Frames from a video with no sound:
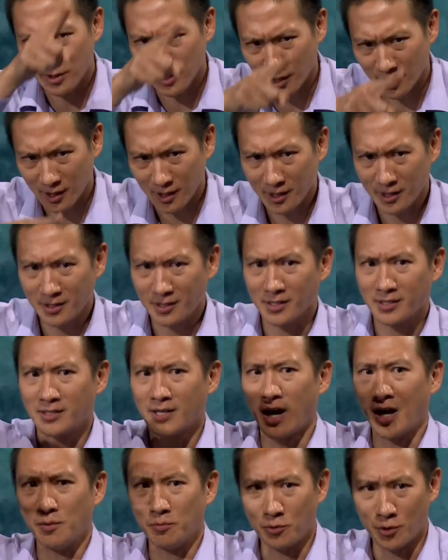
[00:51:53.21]
the
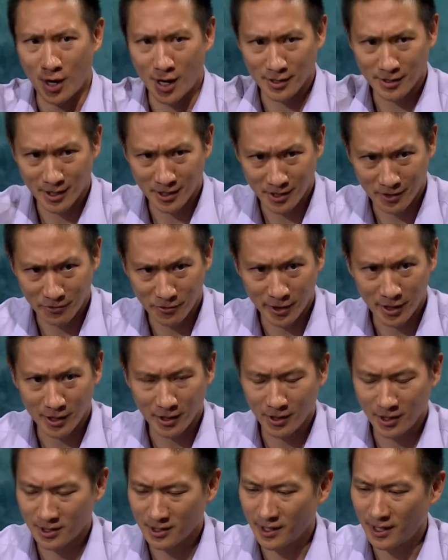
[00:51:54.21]
design process of what it
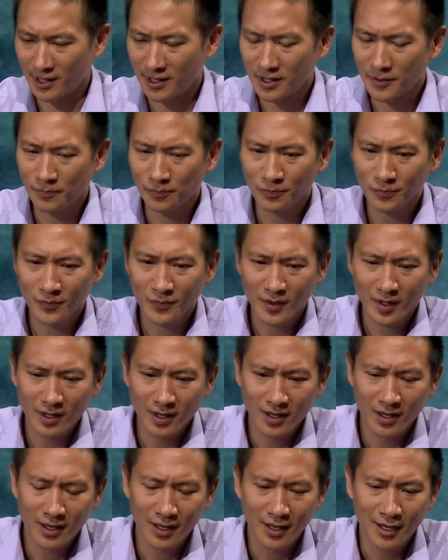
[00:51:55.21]
looks like.
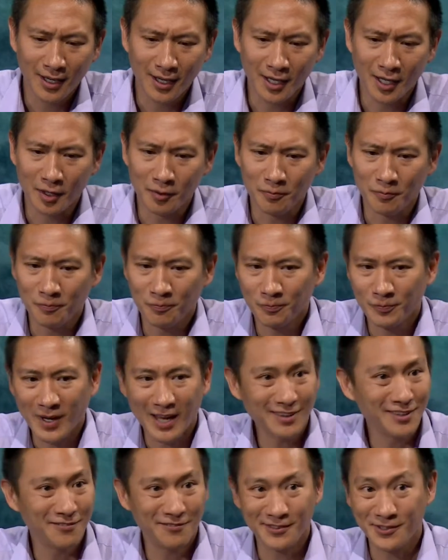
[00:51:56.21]
Um,
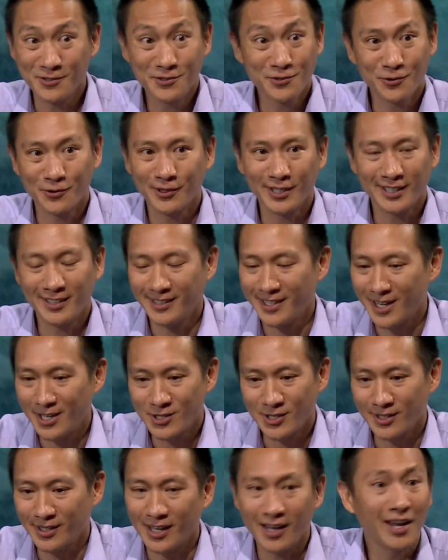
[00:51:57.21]
at the FUSE
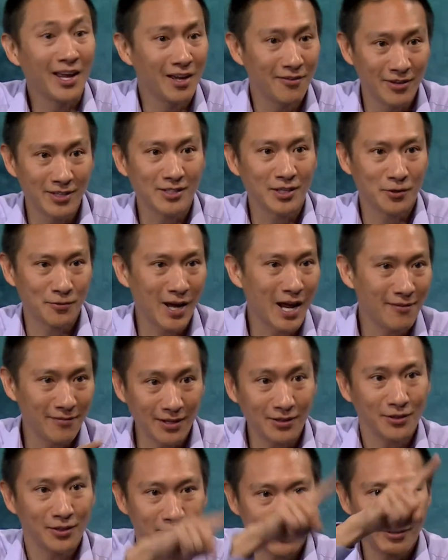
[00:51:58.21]
orientation, they gave us a graph that
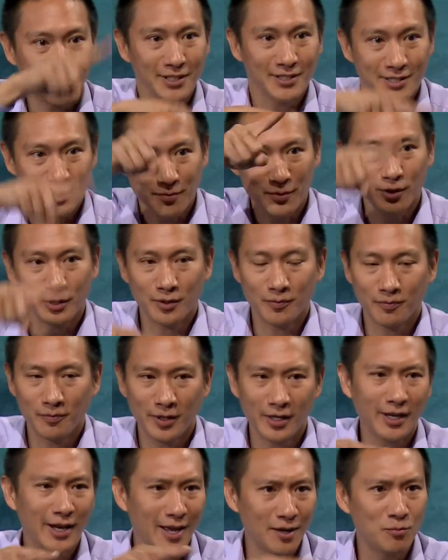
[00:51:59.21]
looked very similar,
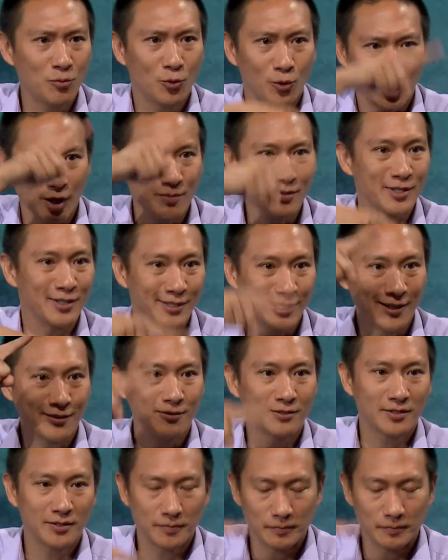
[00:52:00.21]
but it had more ups and downs.